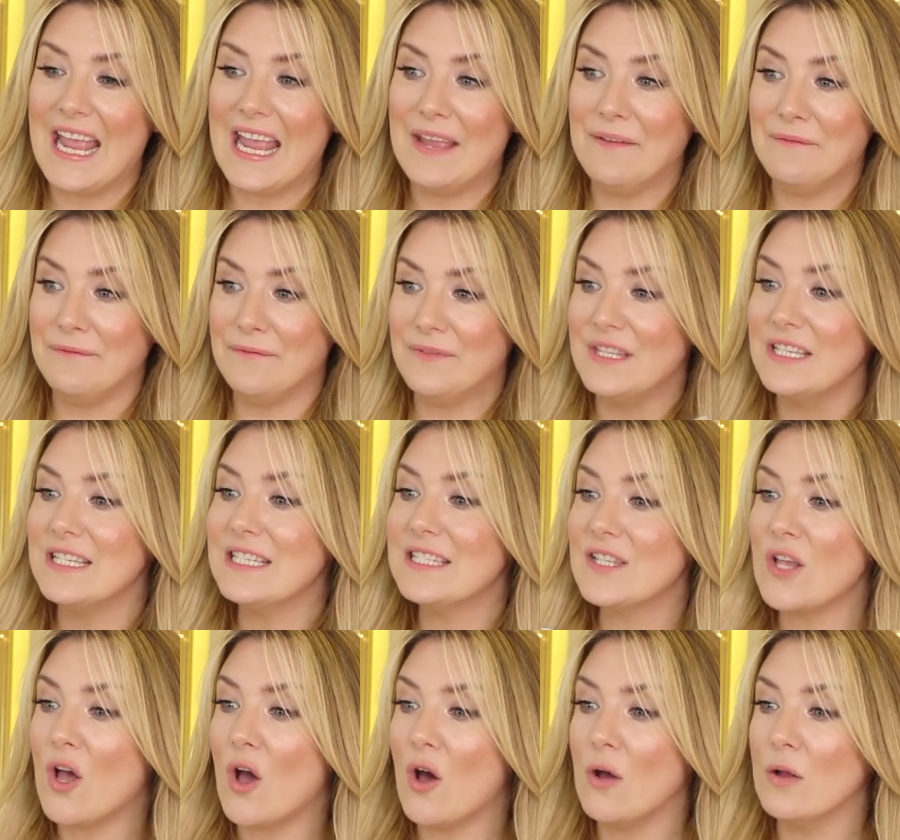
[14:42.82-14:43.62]
if
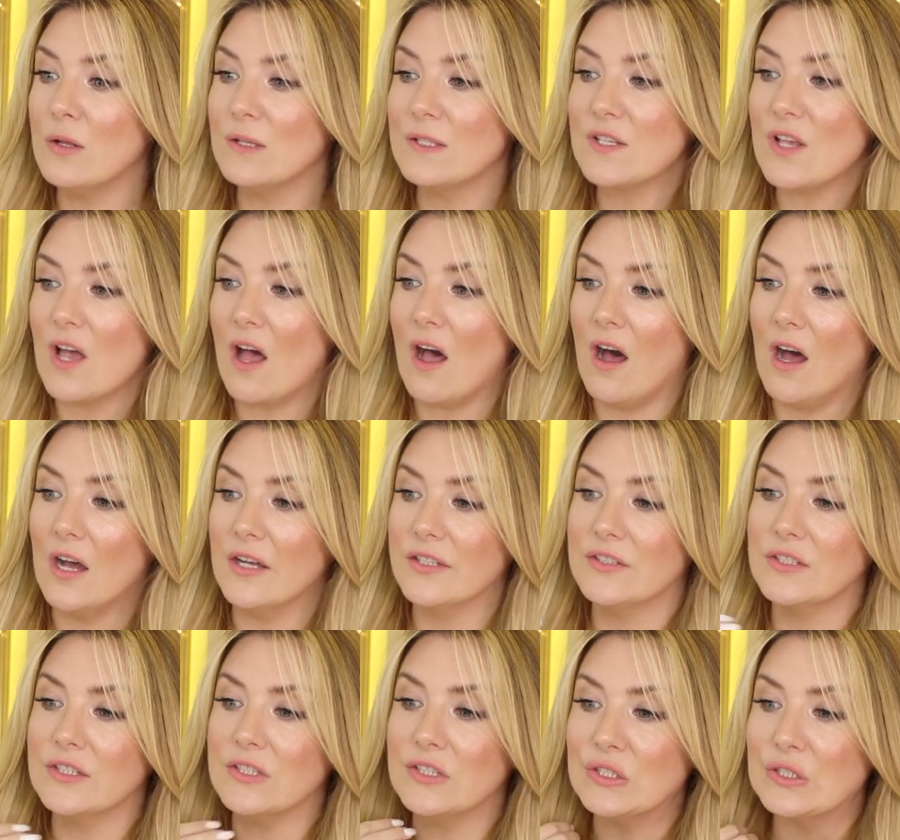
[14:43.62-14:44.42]
this holds
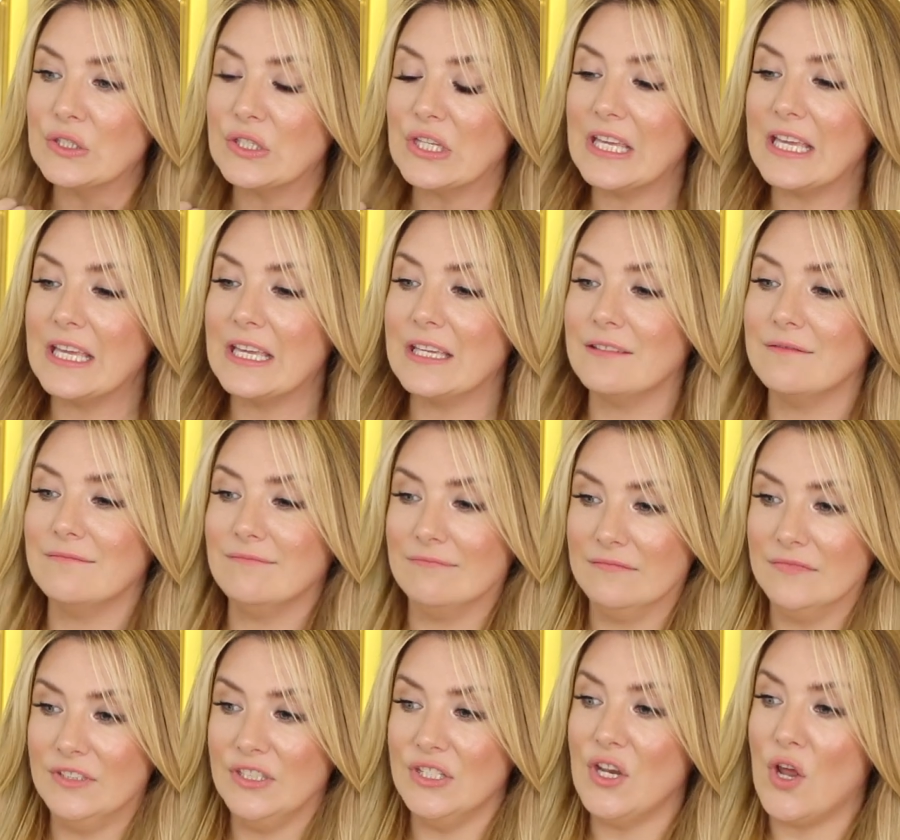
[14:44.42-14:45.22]
on
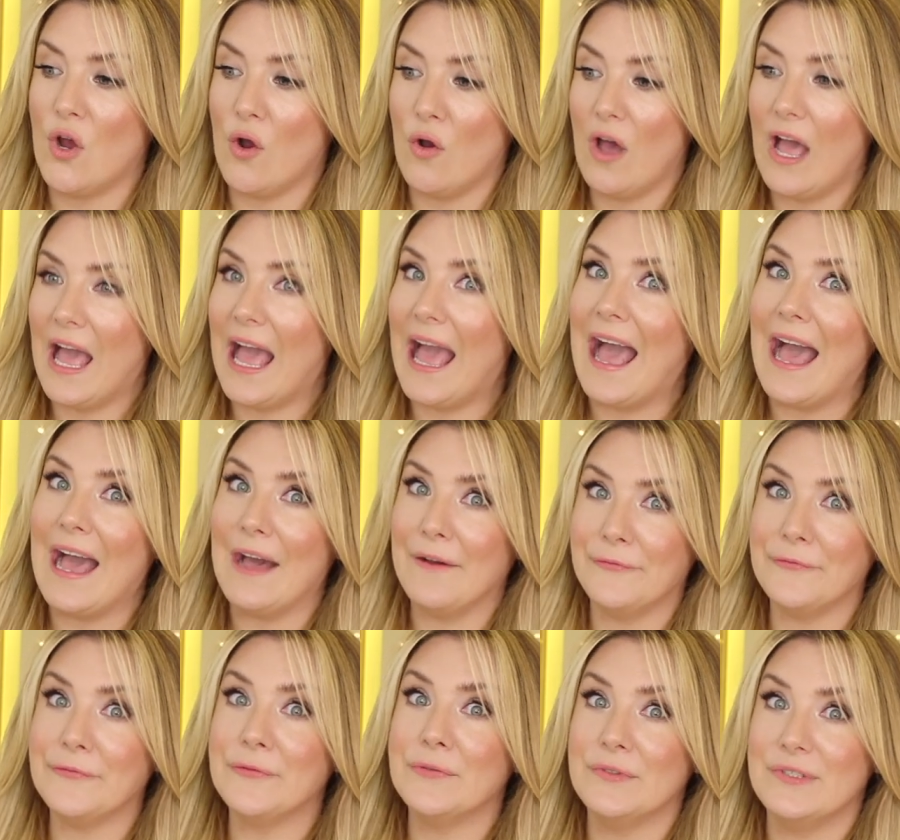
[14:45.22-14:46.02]
looking, you know,
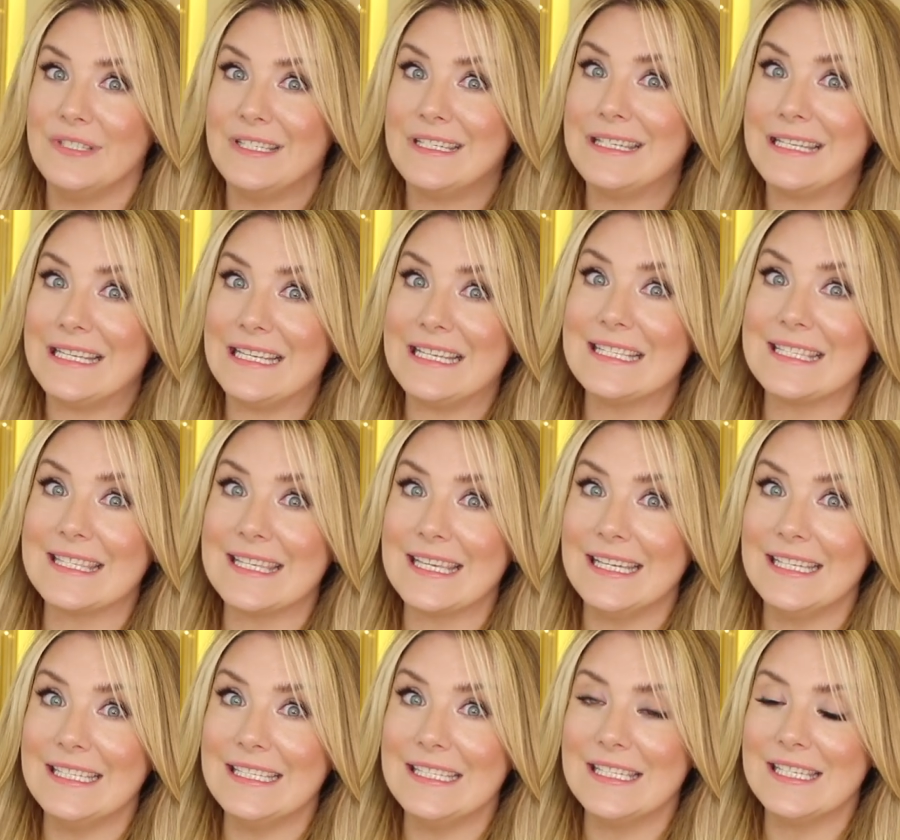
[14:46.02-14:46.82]
half
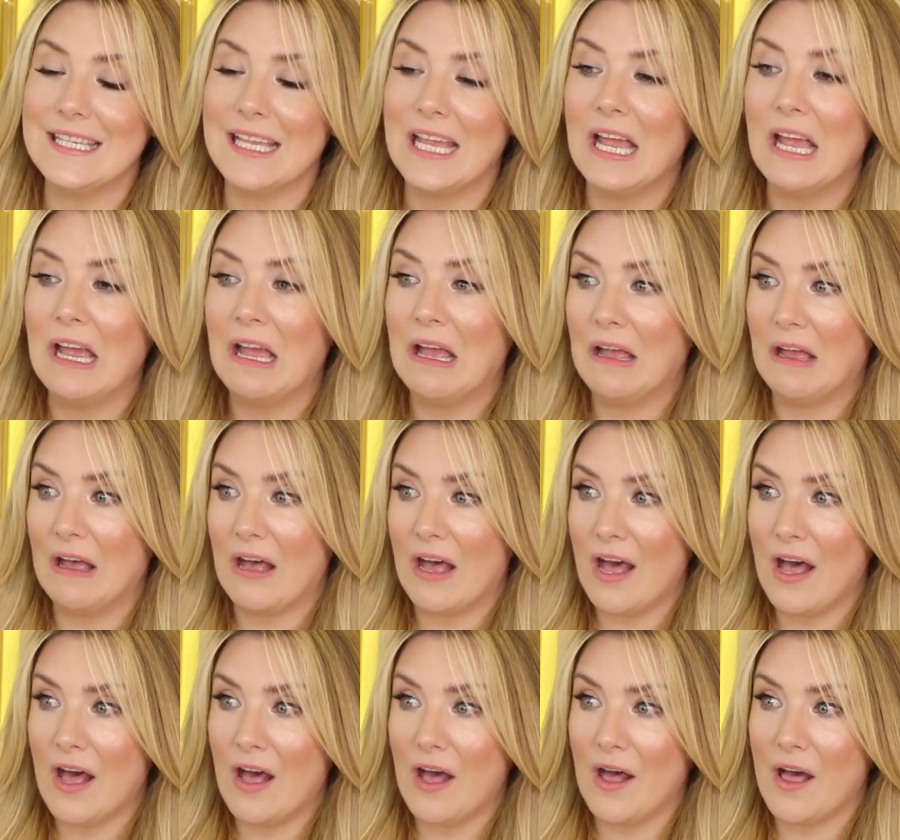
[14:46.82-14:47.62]
decent,
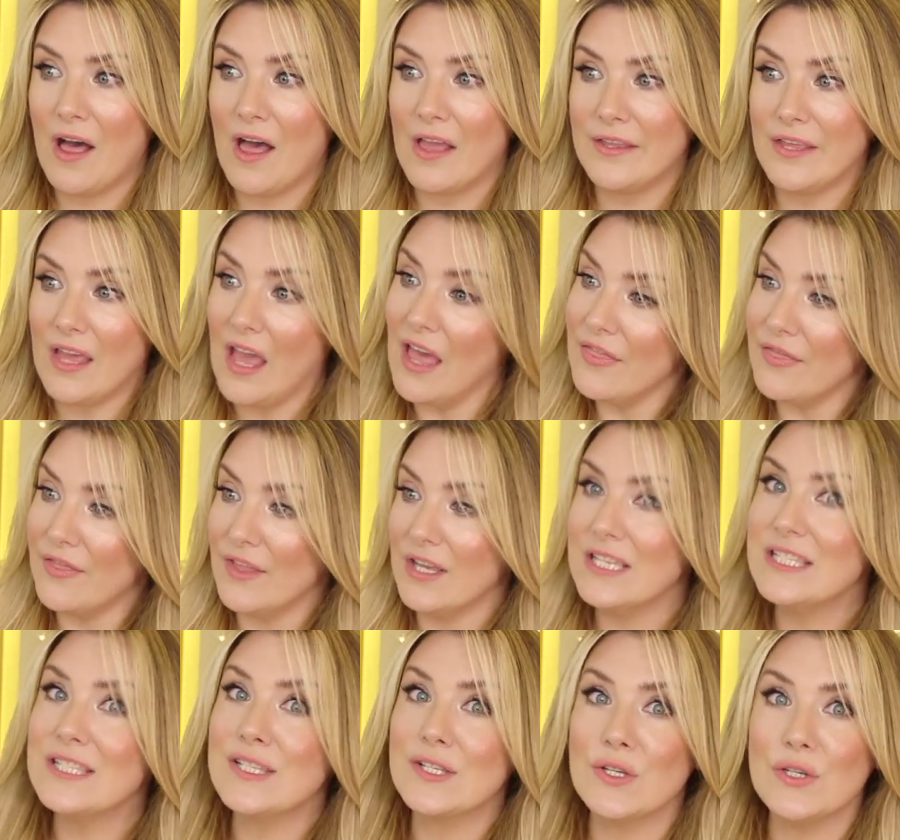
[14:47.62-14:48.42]
yeah,
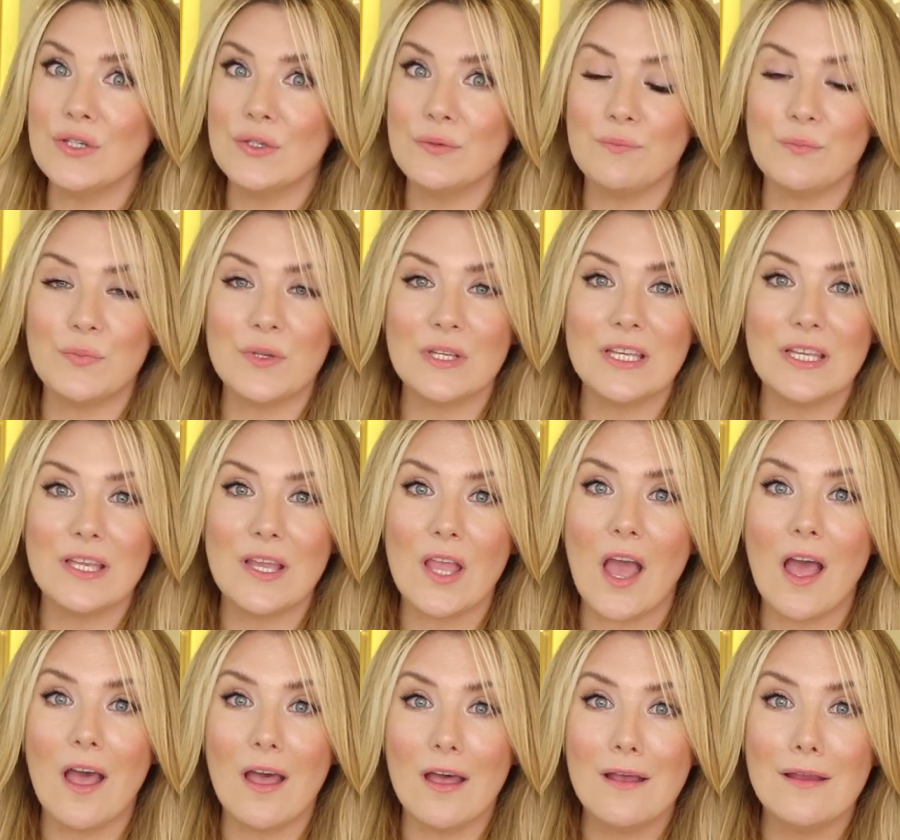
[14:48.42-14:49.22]
this could
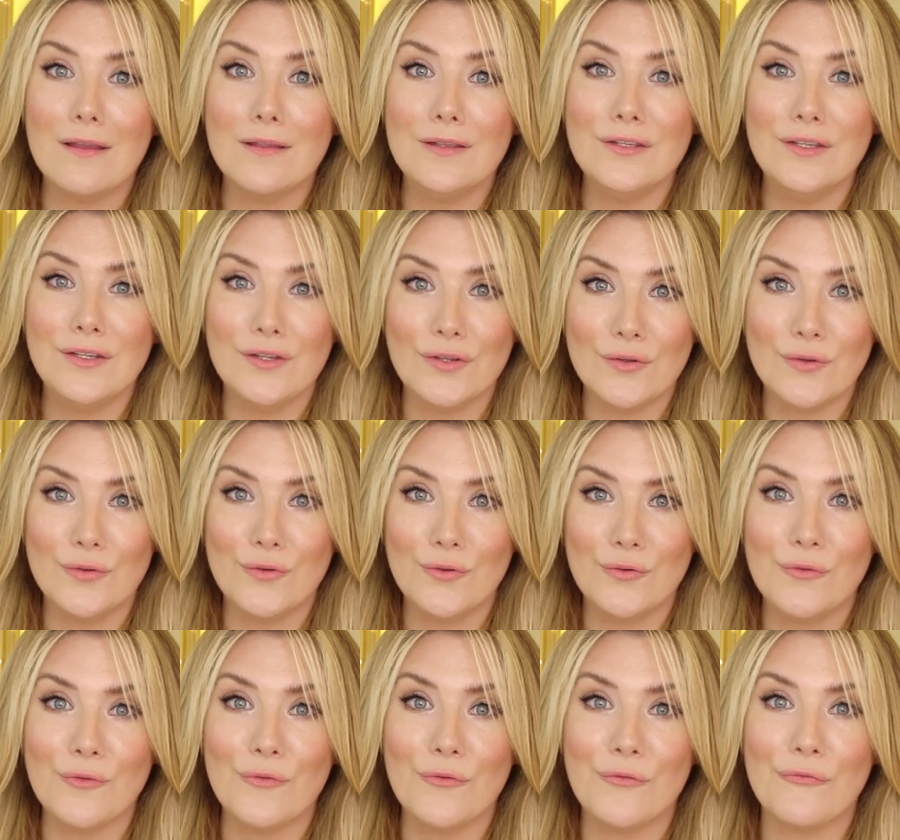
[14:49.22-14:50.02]
be a
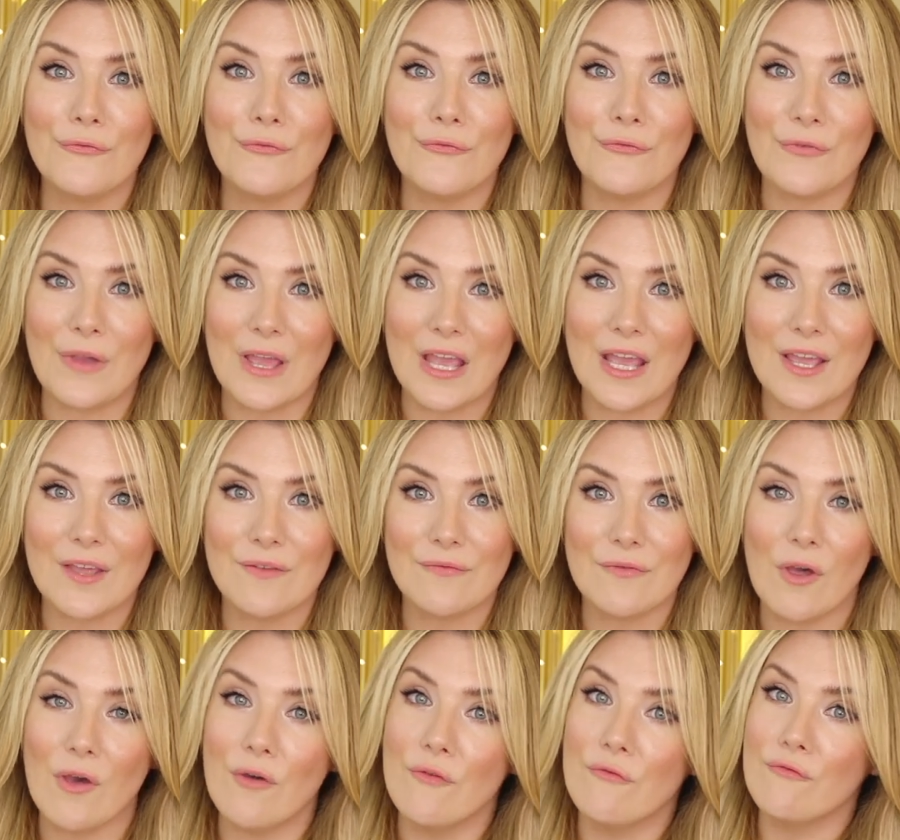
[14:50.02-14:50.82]
new
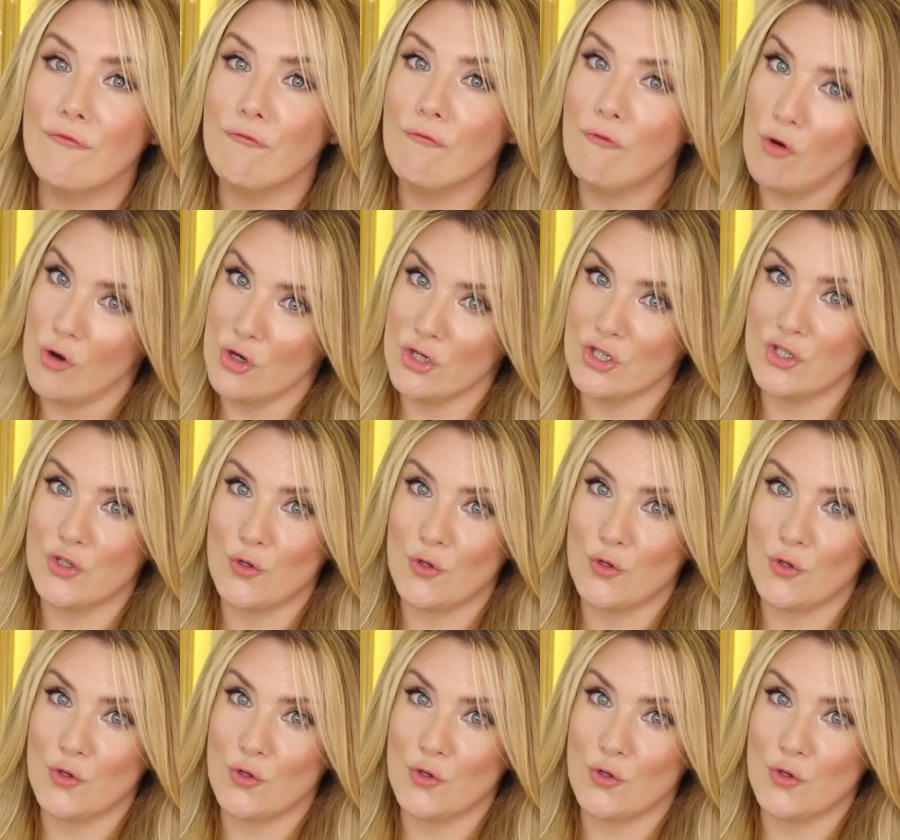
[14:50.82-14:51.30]
fave for